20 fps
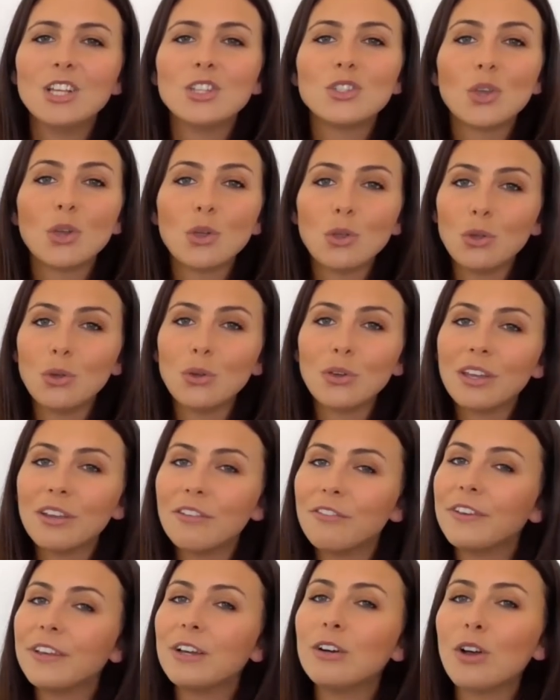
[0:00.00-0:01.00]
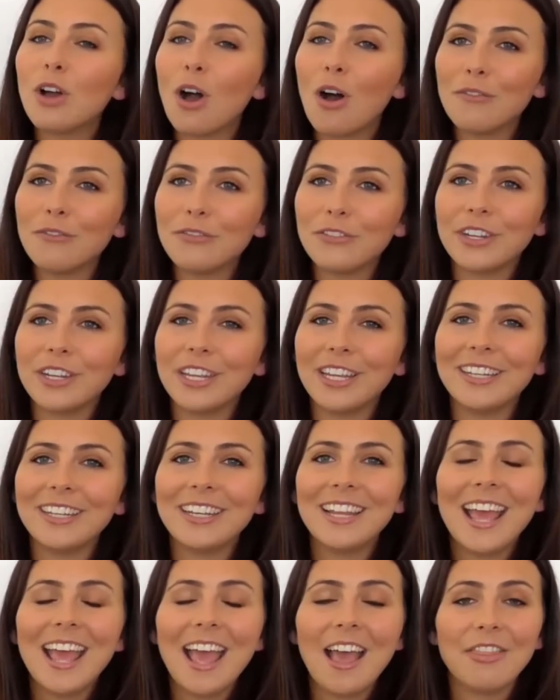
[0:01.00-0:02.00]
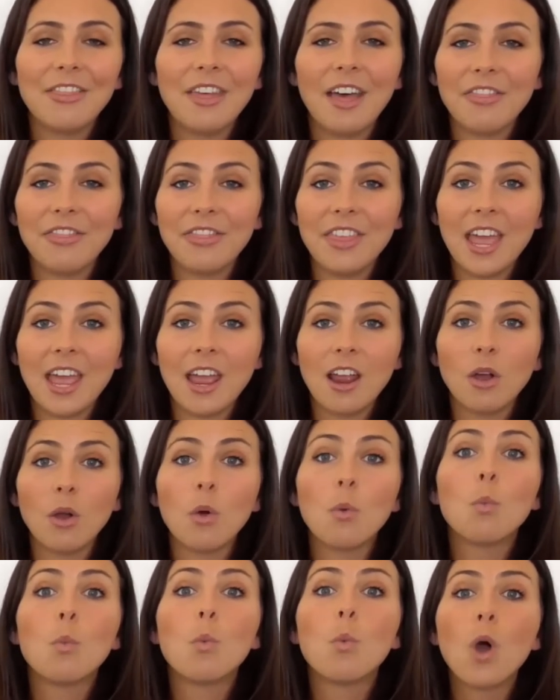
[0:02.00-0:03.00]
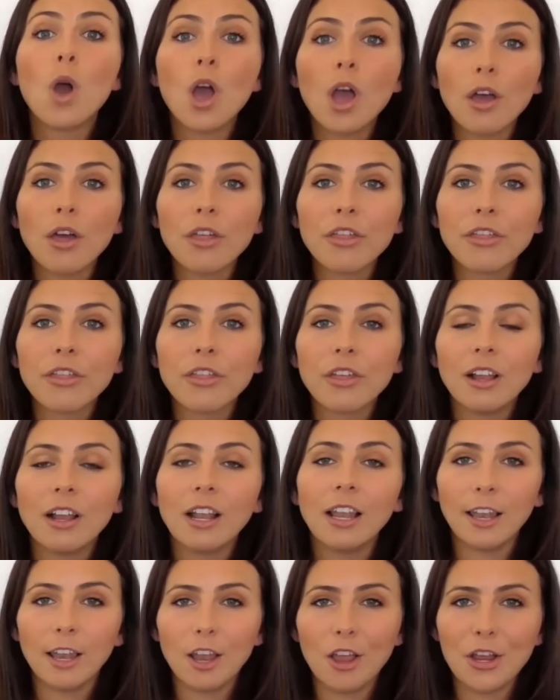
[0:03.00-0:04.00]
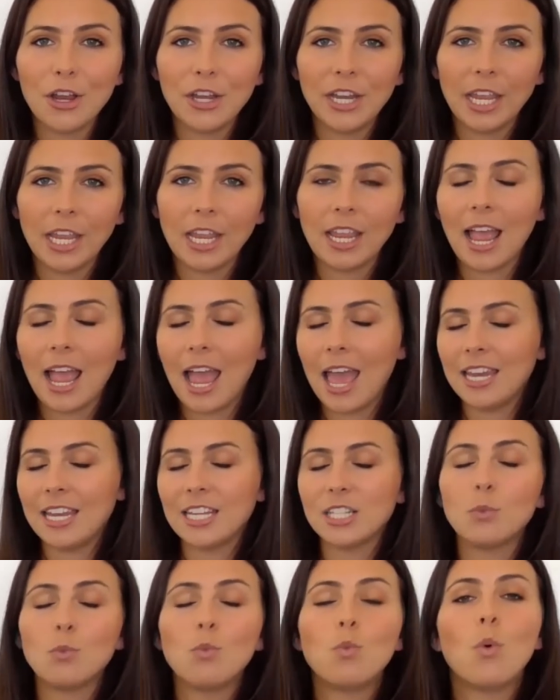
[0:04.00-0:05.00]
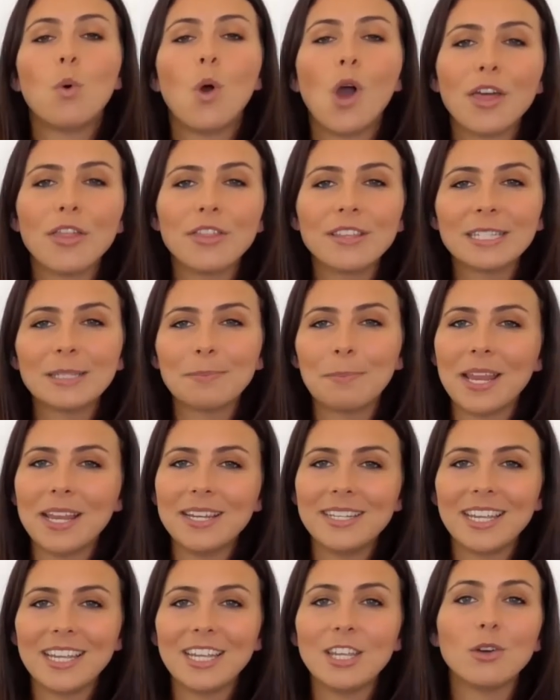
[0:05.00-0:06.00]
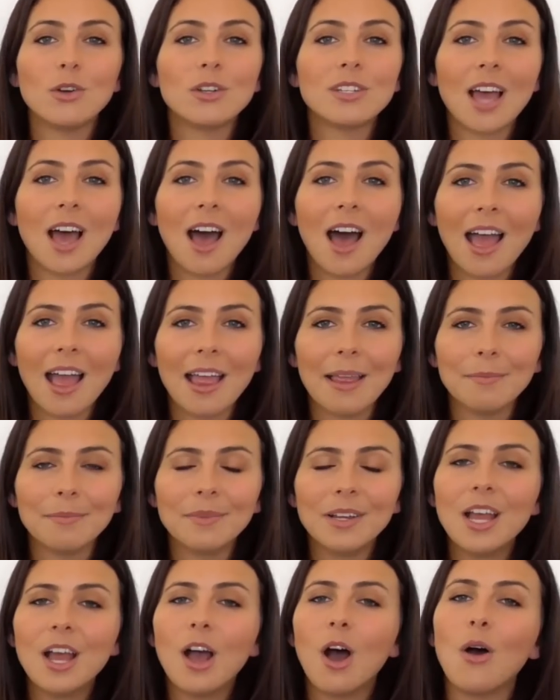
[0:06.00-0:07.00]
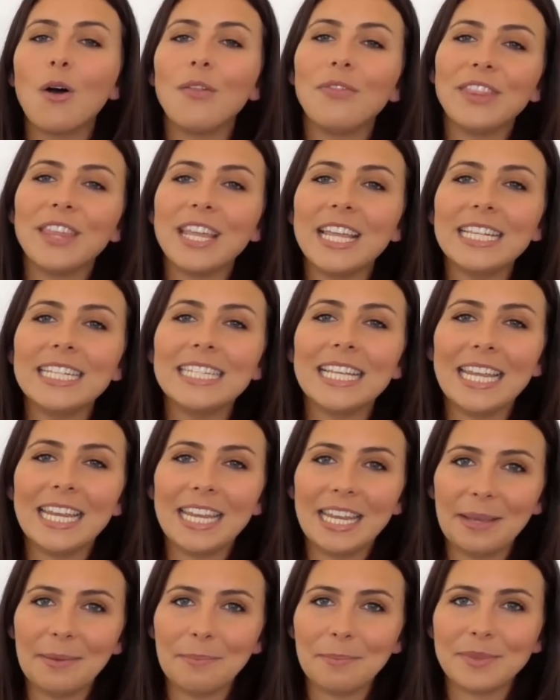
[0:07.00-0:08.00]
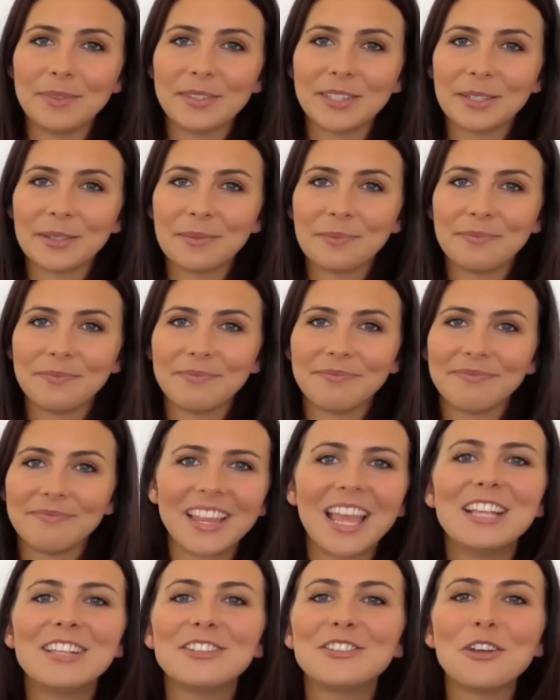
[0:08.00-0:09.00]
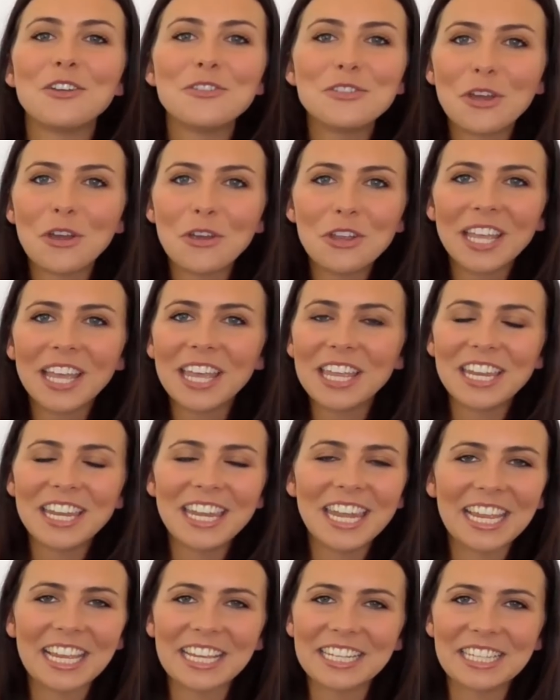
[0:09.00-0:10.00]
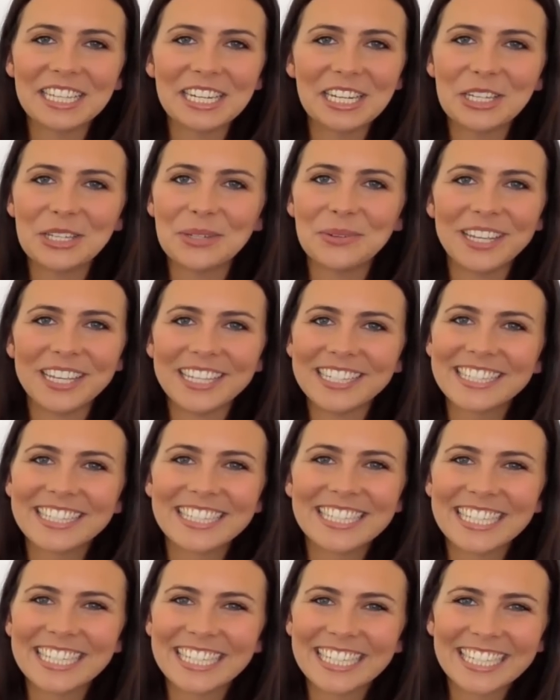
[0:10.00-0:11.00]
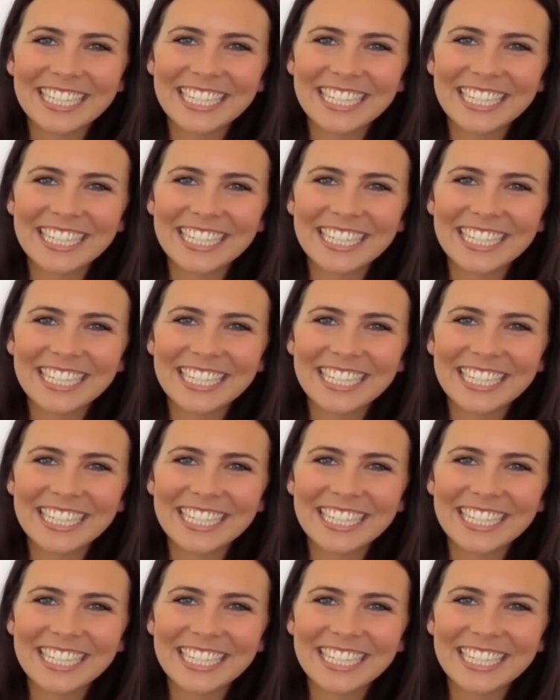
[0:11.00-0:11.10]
So you can feel confident that they're worth learning and it's worth spending your time on these idioms. So don't get your knickers in a twist.